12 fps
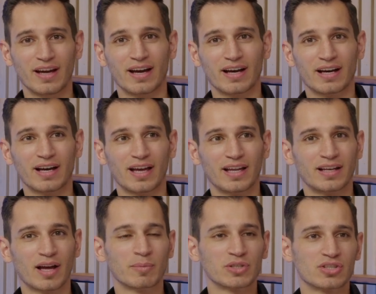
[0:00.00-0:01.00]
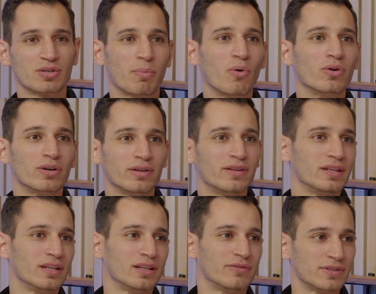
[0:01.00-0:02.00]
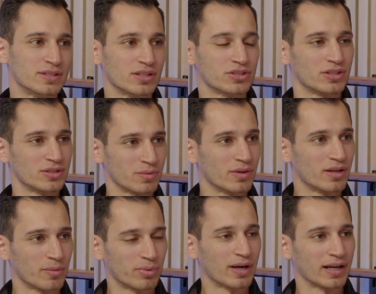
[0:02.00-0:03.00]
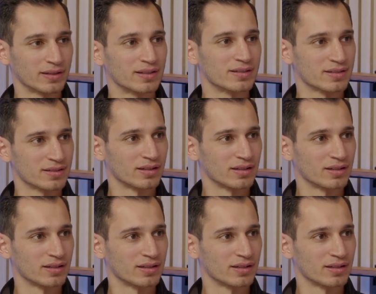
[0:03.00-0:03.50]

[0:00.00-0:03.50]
And how much support the physicians within a practice